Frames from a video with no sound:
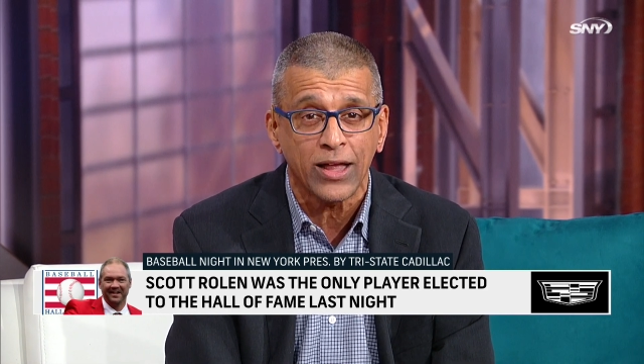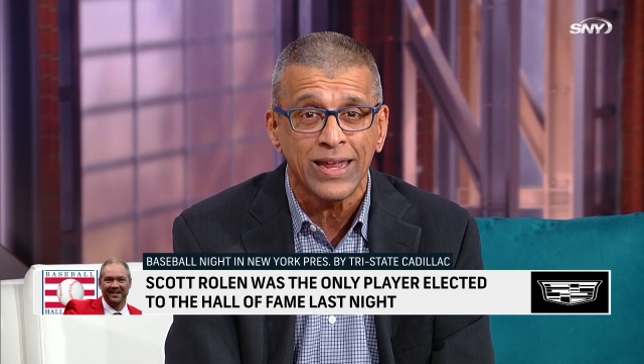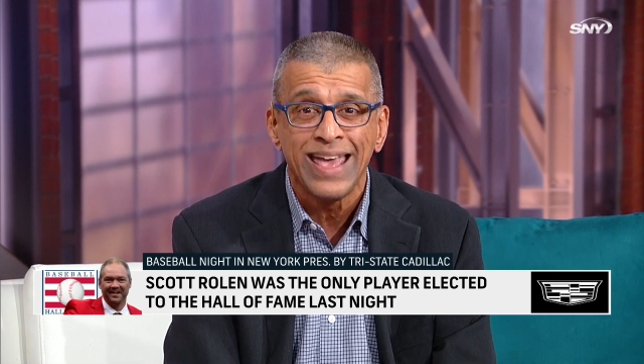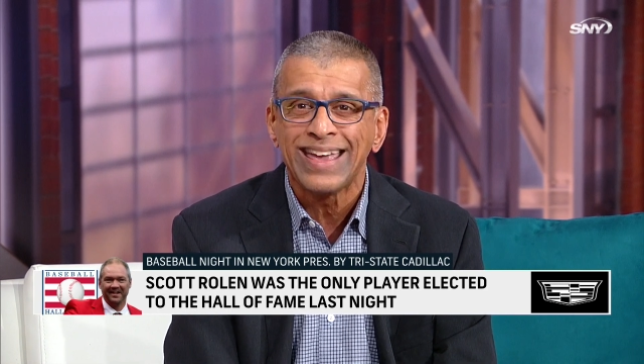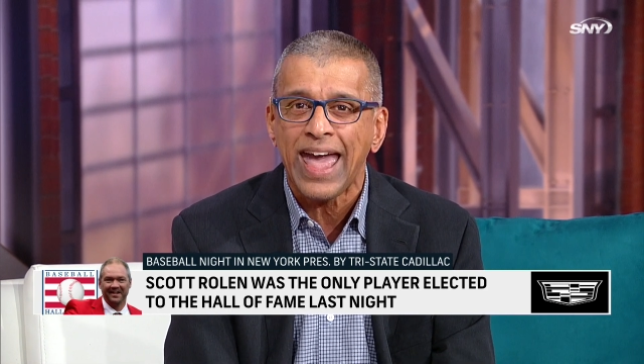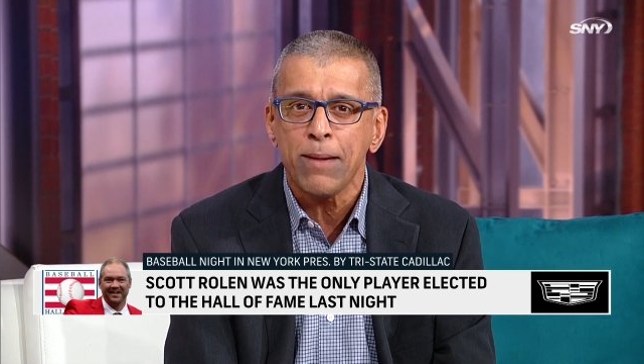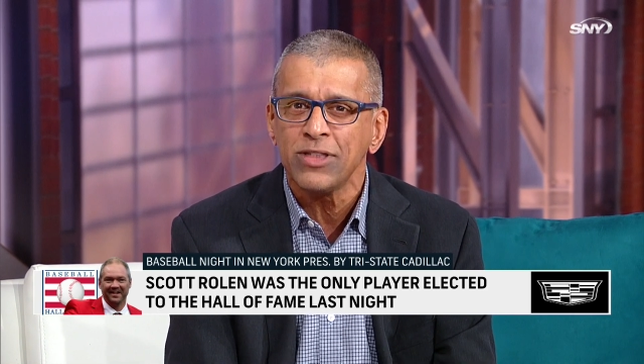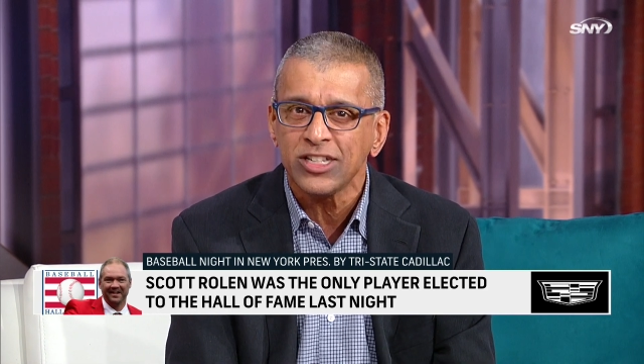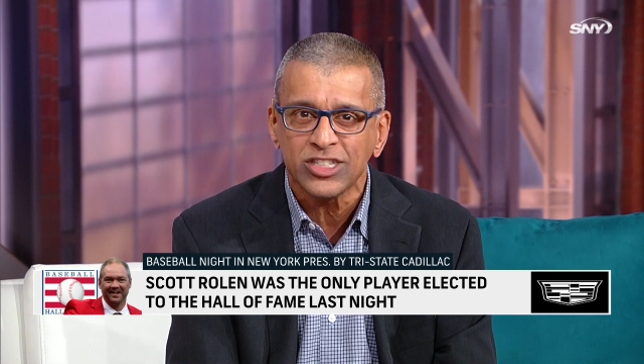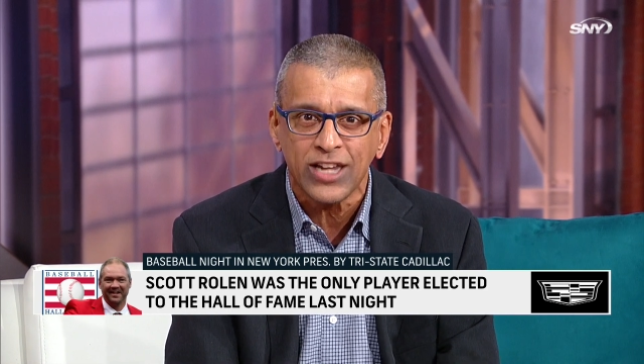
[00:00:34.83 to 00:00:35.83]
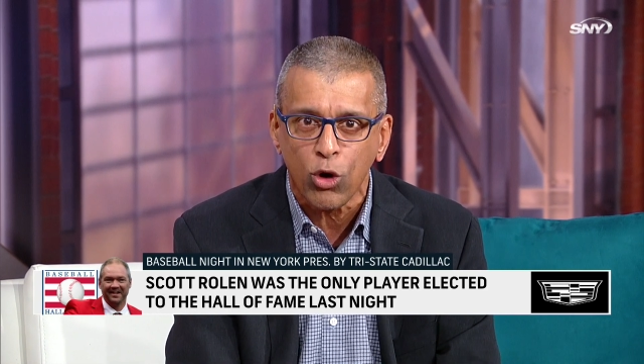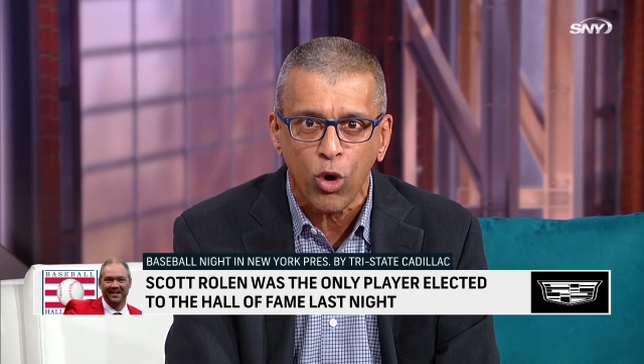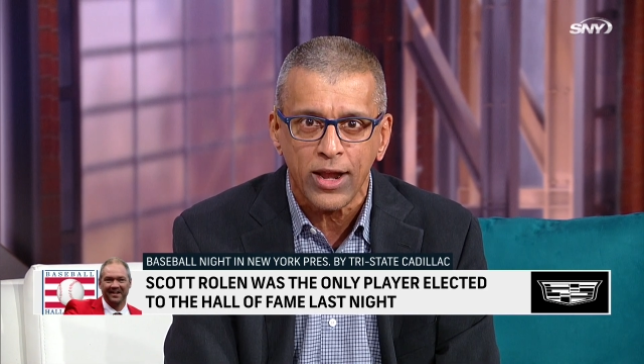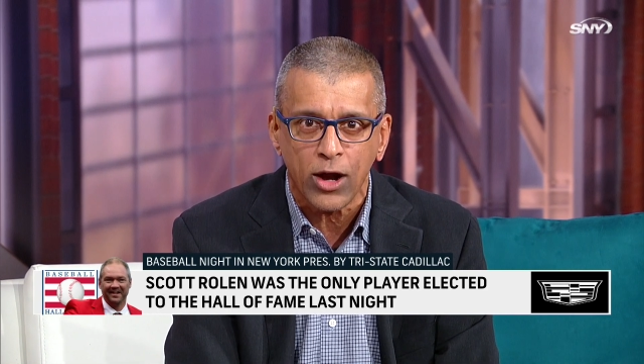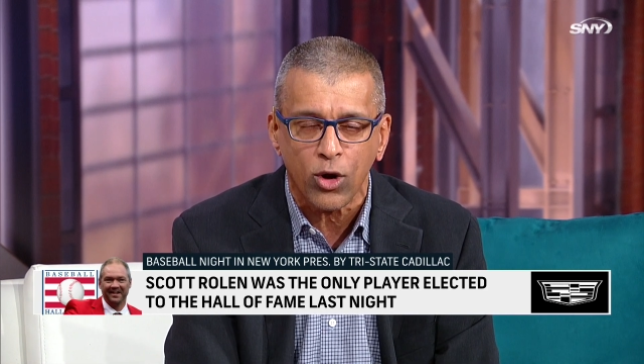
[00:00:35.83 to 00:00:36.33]
ballot came in the
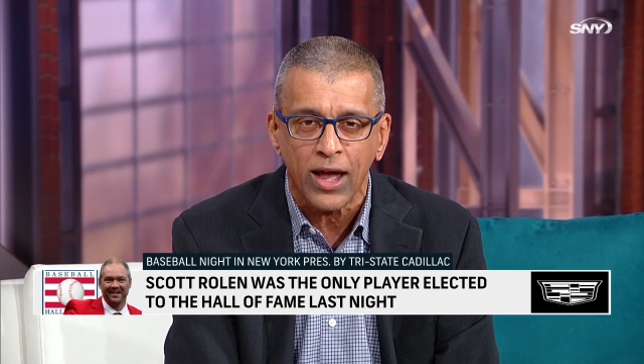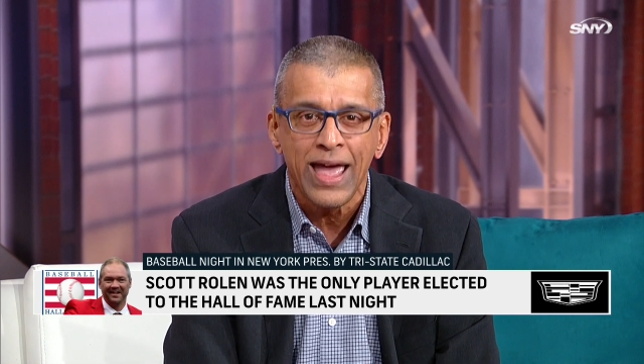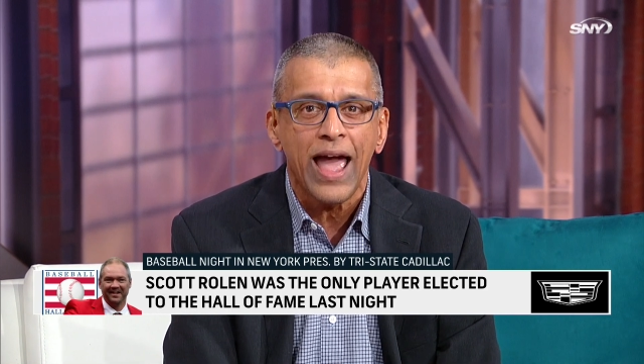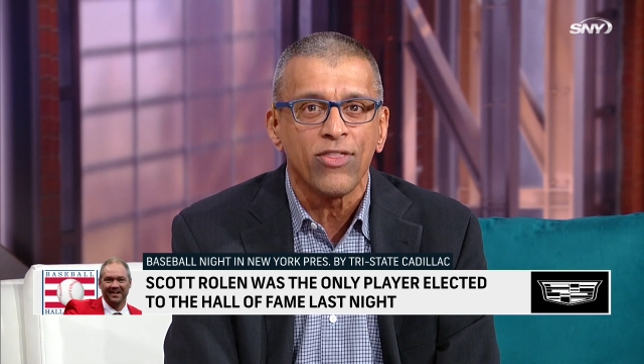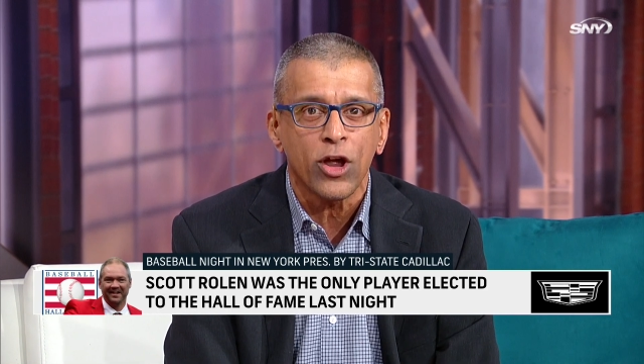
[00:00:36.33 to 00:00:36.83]
steroid era,